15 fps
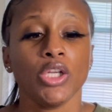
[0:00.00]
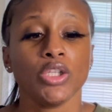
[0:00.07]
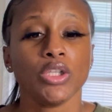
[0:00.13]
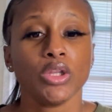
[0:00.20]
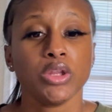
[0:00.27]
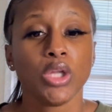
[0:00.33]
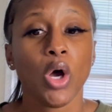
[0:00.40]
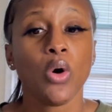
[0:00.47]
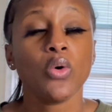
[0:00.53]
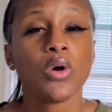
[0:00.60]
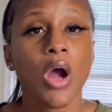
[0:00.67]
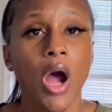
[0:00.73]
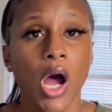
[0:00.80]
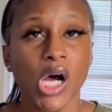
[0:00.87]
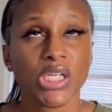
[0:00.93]
low
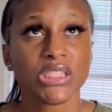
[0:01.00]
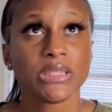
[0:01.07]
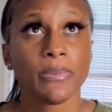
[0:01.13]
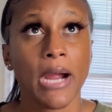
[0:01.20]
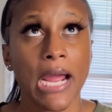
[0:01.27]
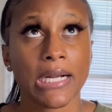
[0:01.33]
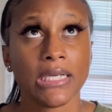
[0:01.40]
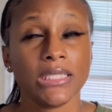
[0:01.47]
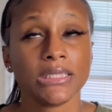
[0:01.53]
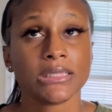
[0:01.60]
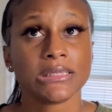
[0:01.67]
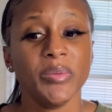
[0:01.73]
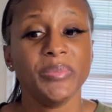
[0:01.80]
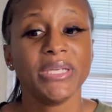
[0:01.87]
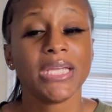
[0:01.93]
cost
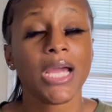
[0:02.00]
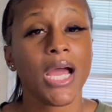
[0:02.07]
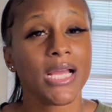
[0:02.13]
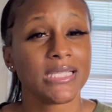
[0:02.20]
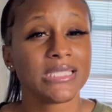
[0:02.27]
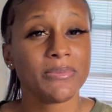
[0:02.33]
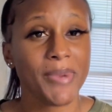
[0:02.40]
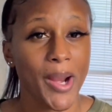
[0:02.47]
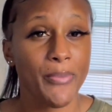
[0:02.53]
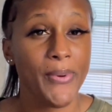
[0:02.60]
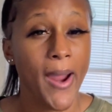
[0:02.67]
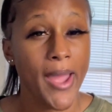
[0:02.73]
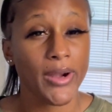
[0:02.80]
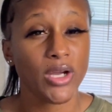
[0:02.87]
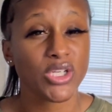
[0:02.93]
products, because my
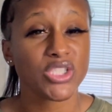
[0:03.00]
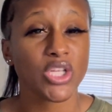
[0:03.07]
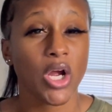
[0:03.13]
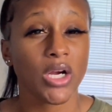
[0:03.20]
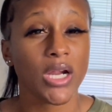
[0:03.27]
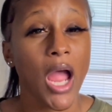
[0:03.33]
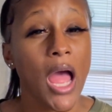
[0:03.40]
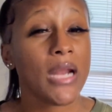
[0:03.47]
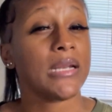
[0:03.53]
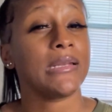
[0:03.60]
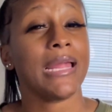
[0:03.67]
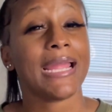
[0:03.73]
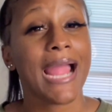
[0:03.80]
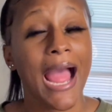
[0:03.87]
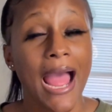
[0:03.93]
products are kind of
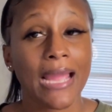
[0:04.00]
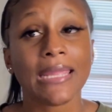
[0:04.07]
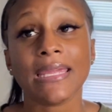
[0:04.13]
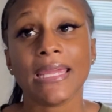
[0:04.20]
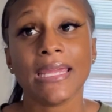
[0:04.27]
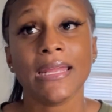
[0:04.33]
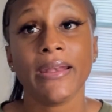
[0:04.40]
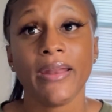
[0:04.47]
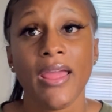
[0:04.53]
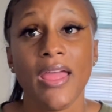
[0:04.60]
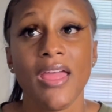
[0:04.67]
like high end.